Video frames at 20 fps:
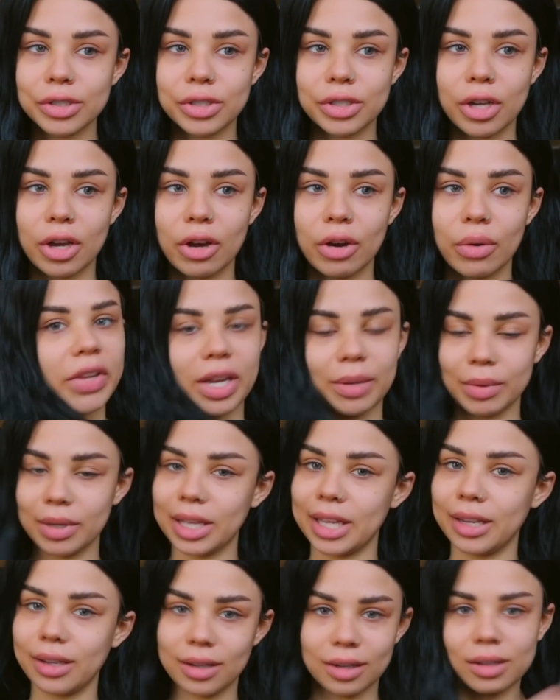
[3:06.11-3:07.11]
So I'm
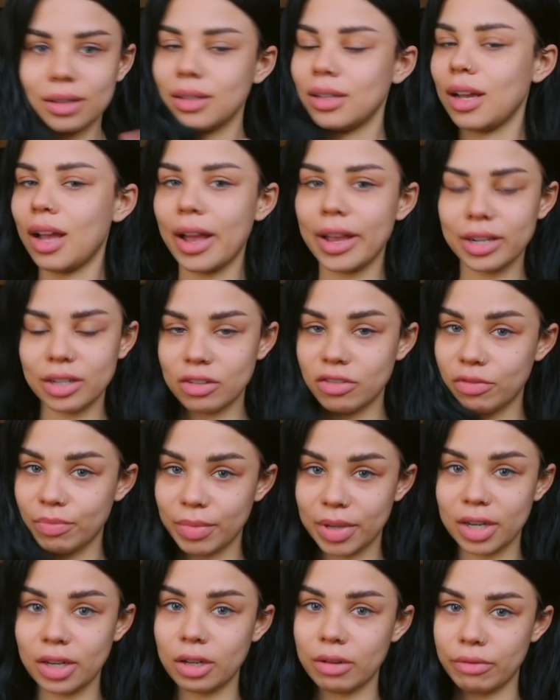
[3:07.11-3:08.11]
like kind of
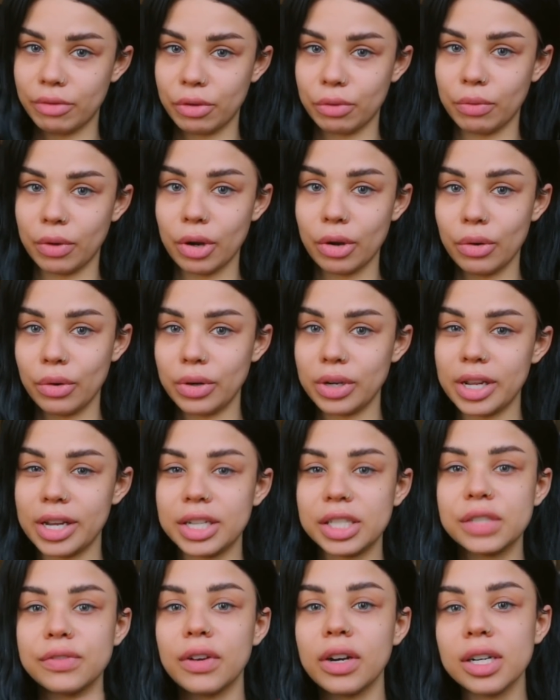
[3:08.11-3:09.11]
middle of the road.
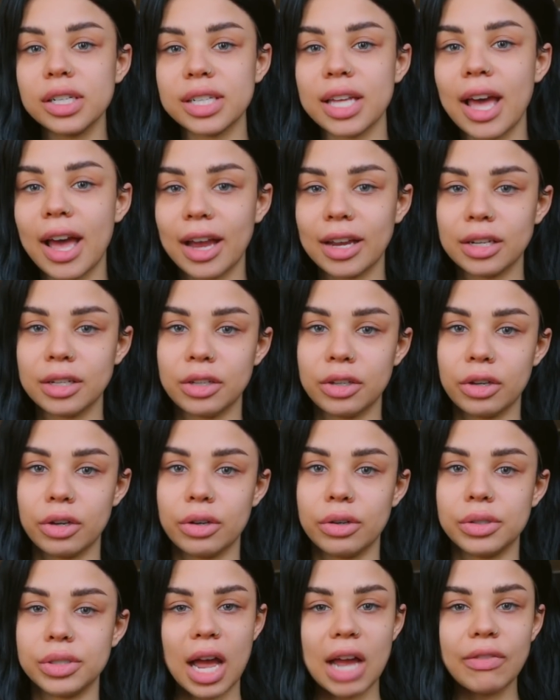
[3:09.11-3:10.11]
And as far as acne
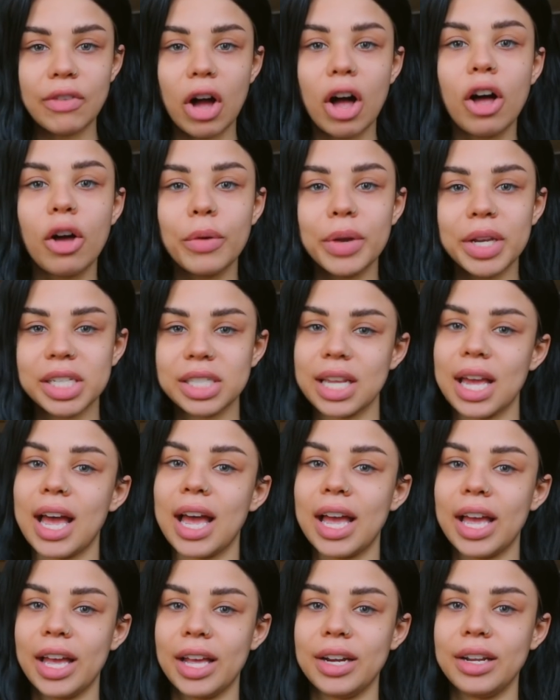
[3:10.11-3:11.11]
goes, I've always
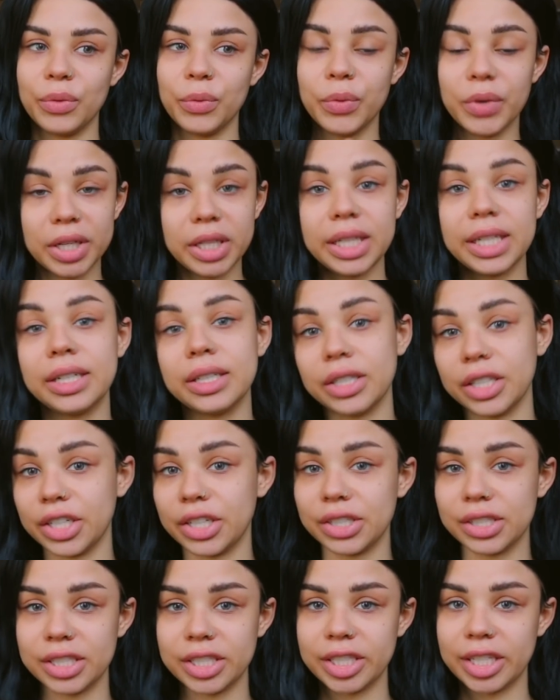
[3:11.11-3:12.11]
had really
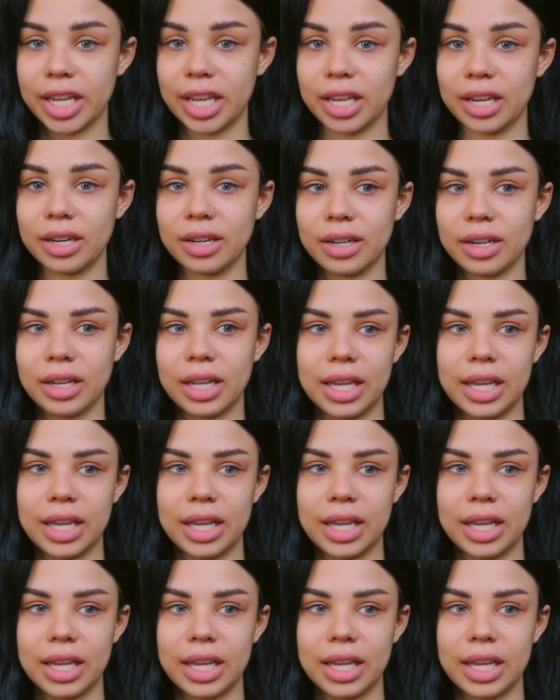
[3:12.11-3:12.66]
clear skin.